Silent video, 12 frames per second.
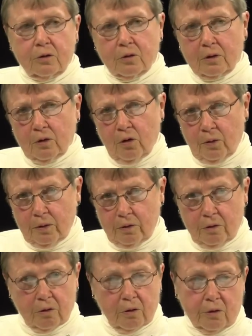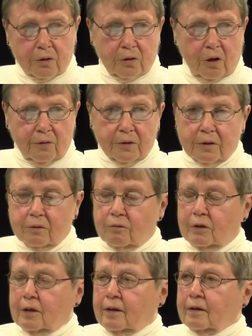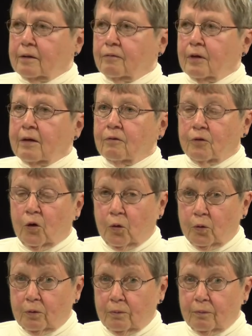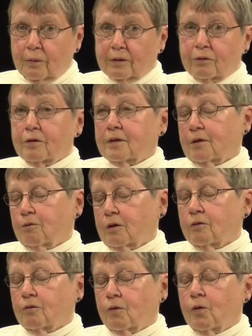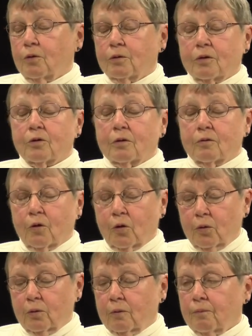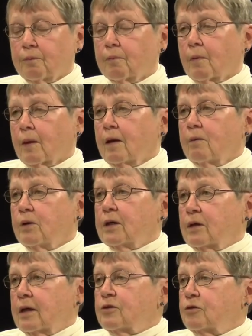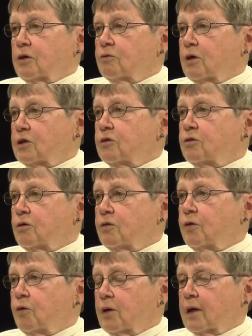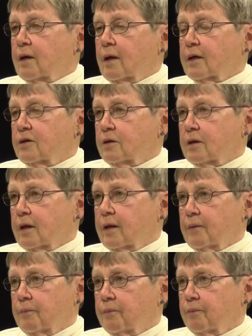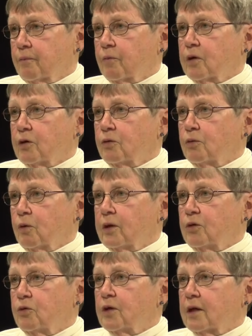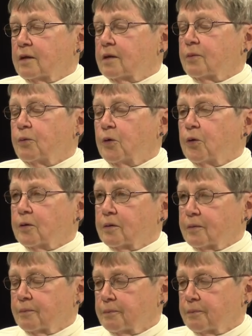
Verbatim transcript: You can go into your clerk's office and read and and vote. I shouldn't say read vote. You can vote, but yes, you can register to vote on election day when you when you get to the polls.